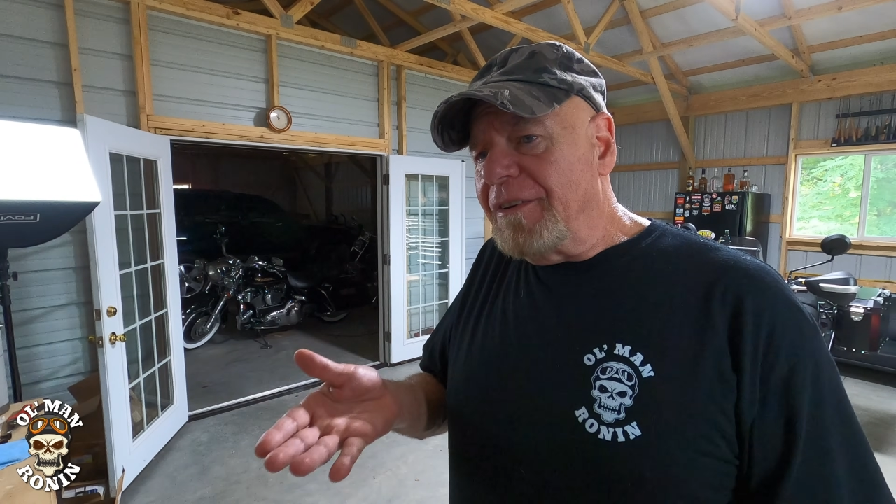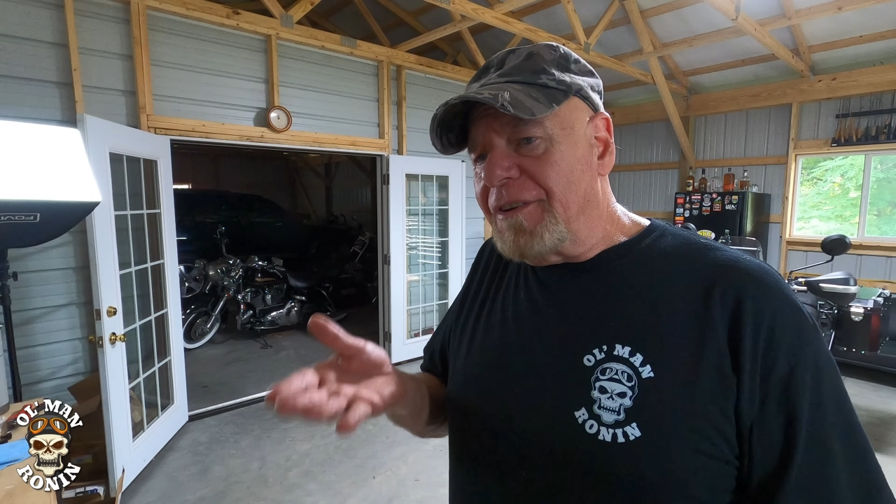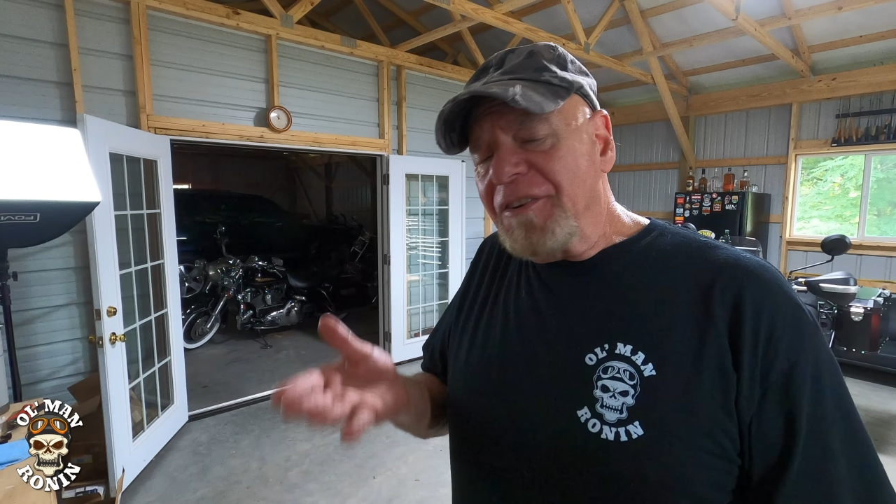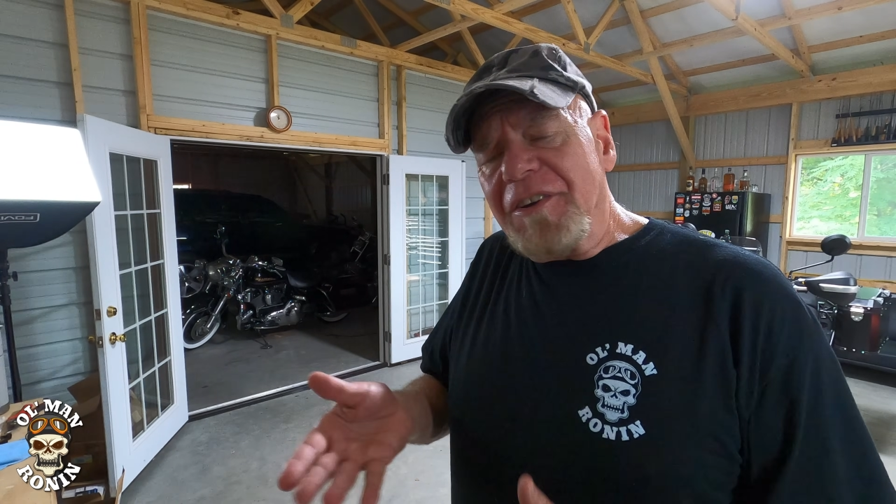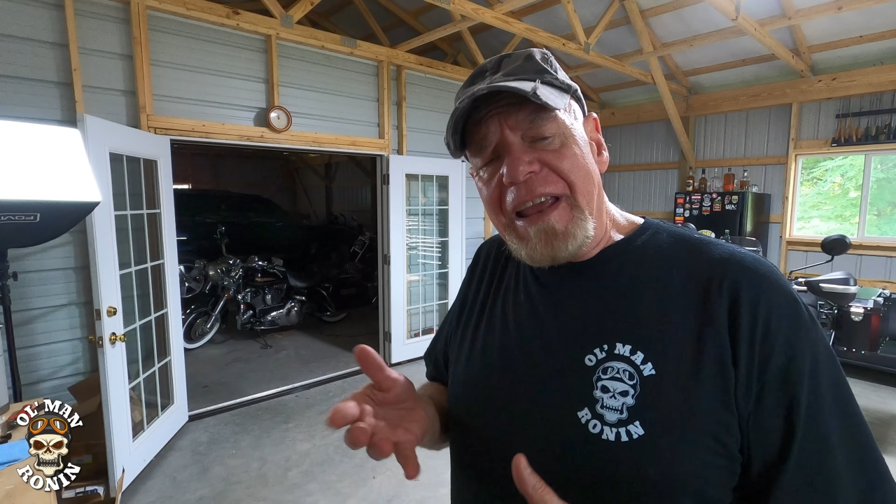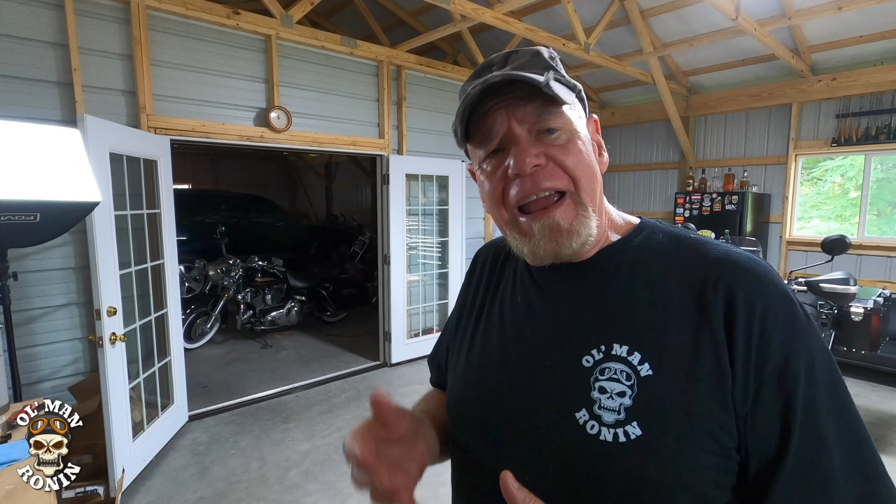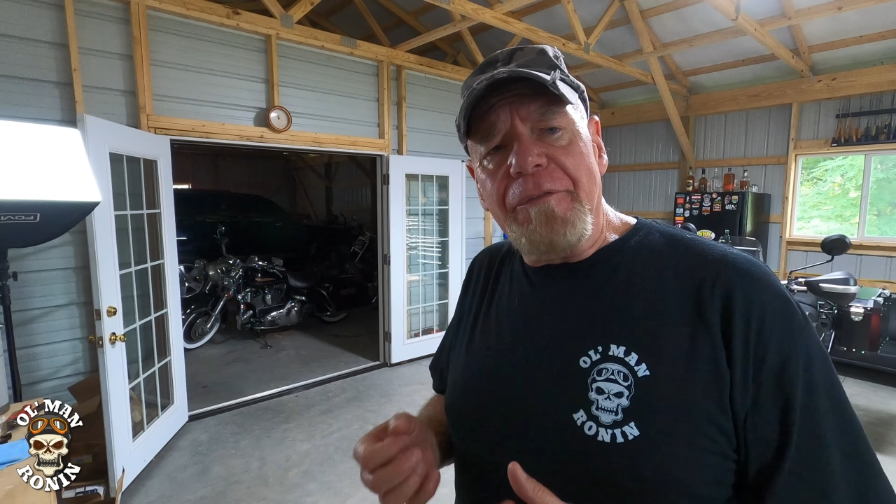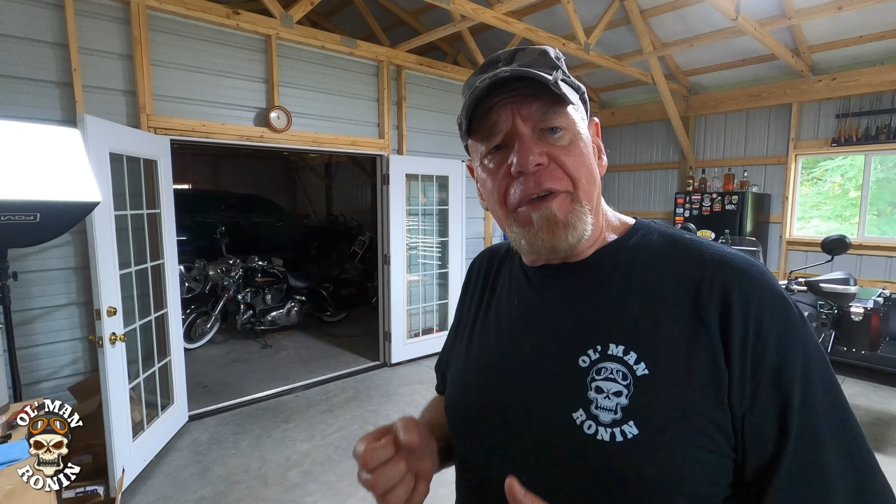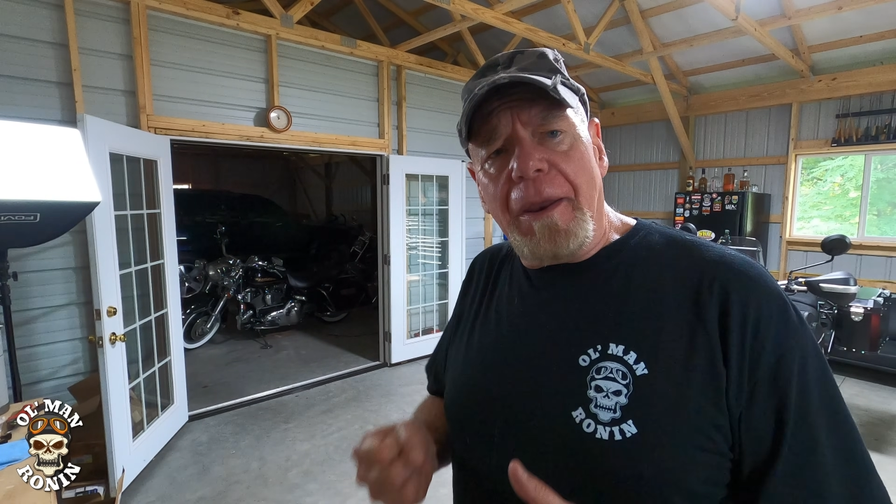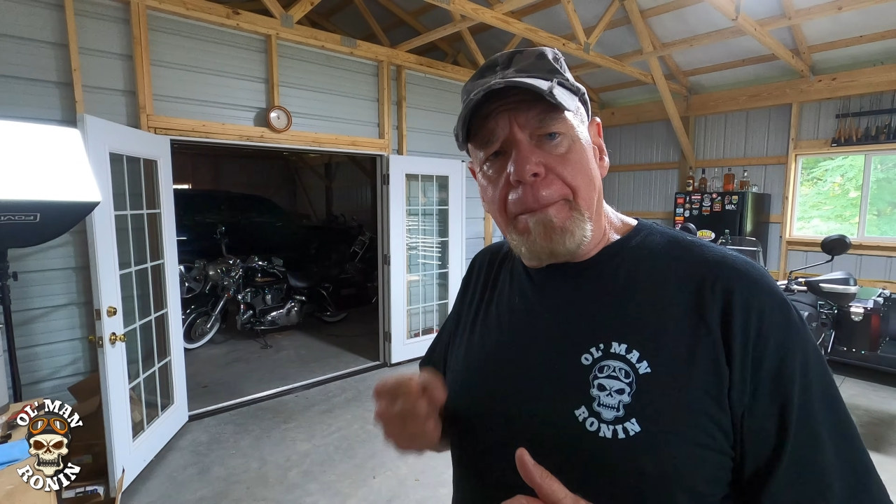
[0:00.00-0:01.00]
doesn't
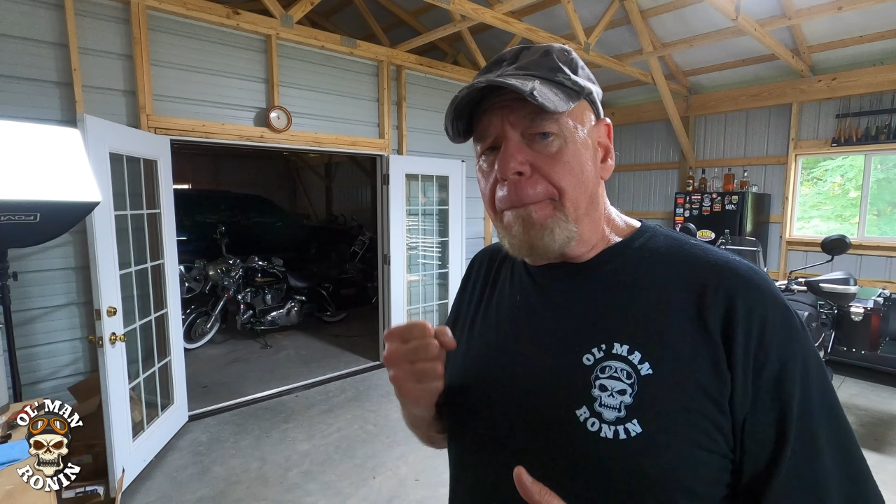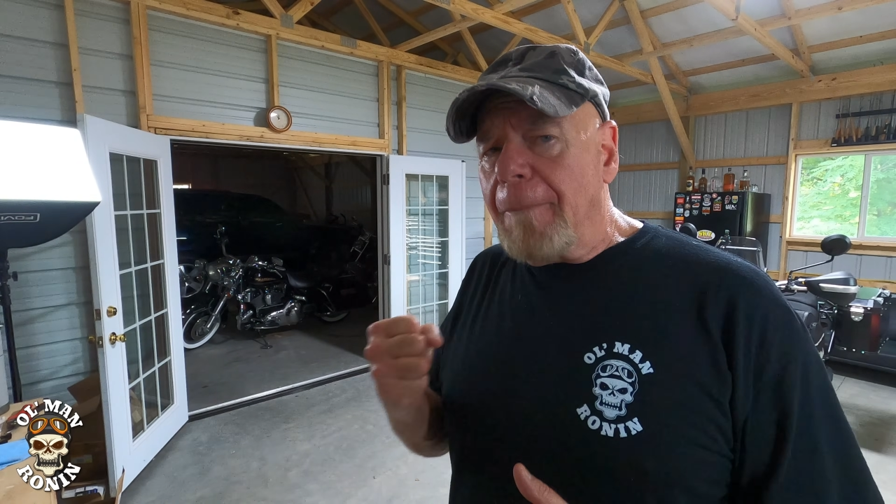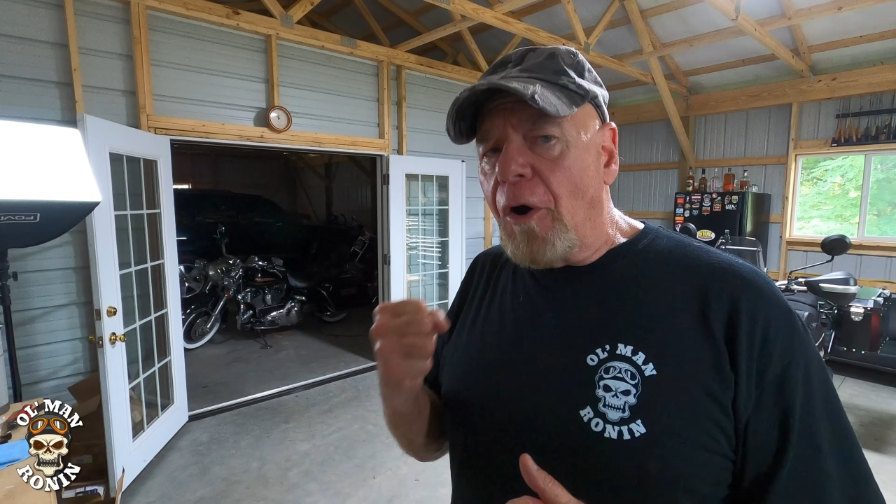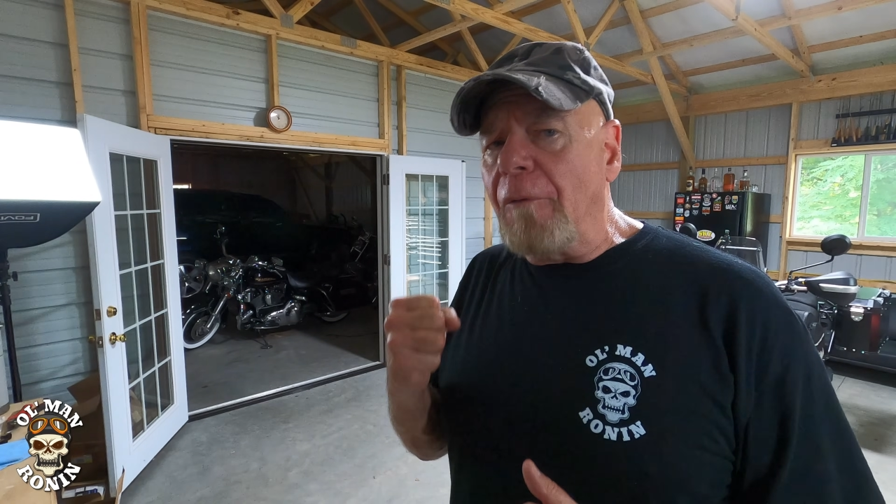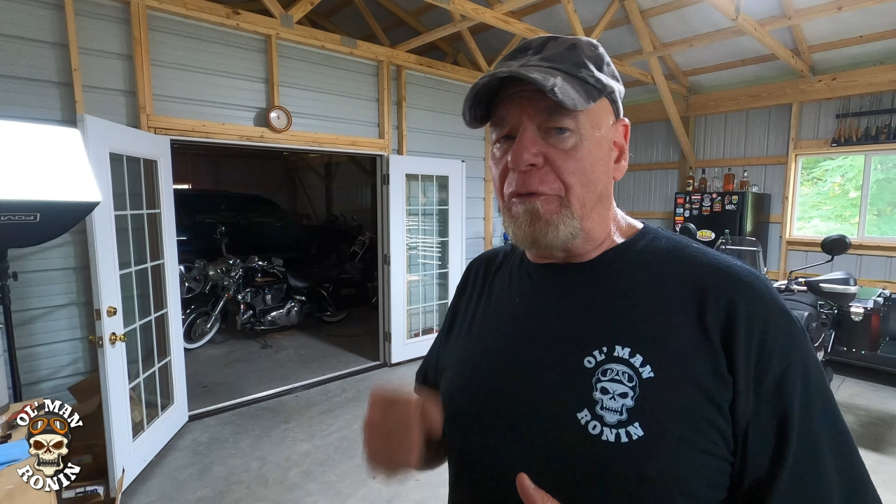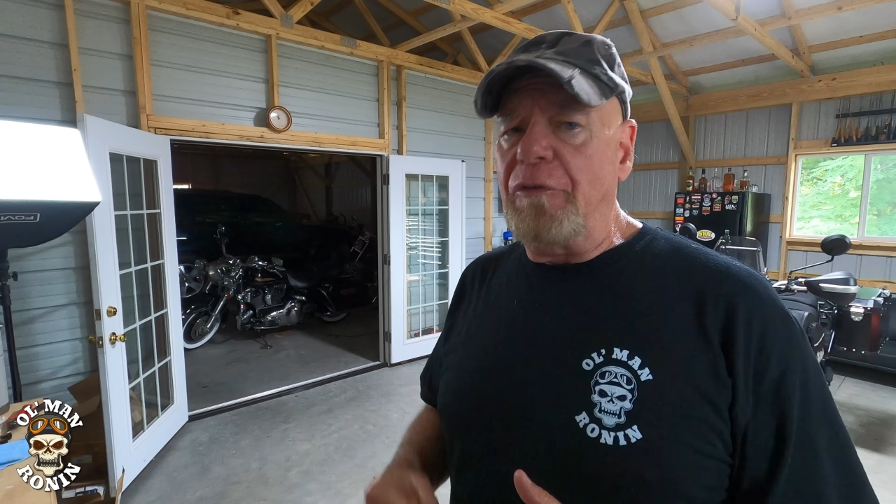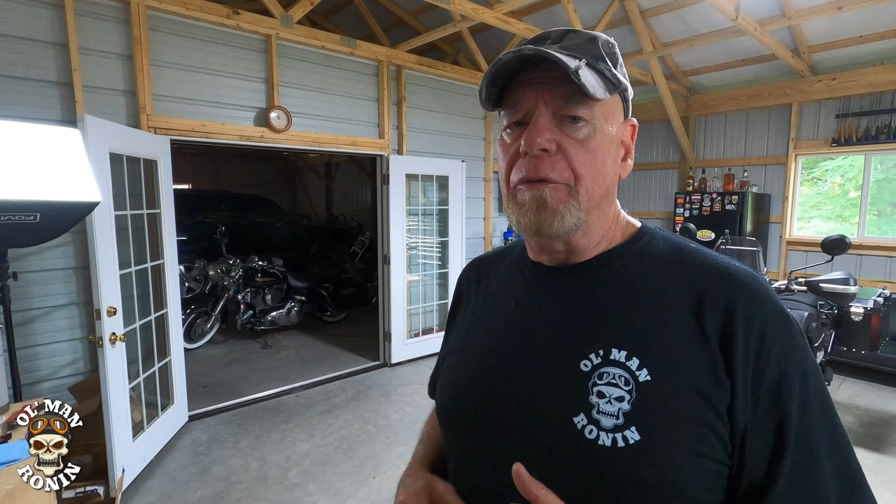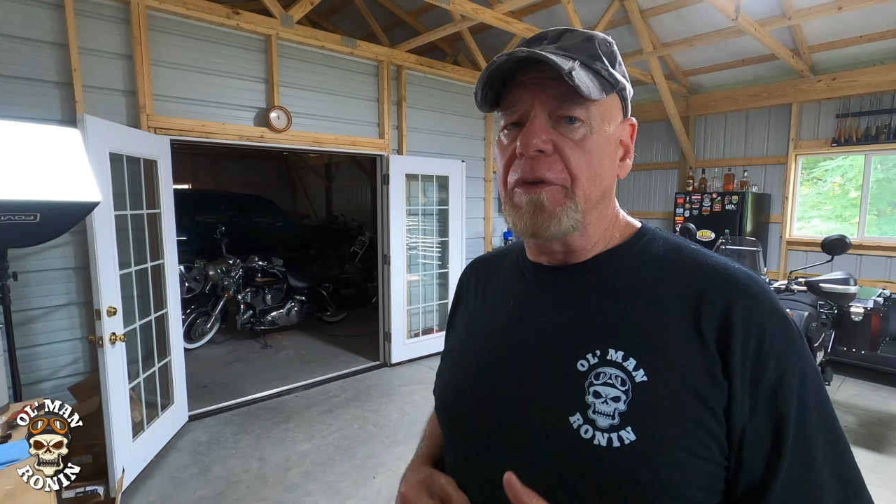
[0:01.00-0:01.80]
have that oomph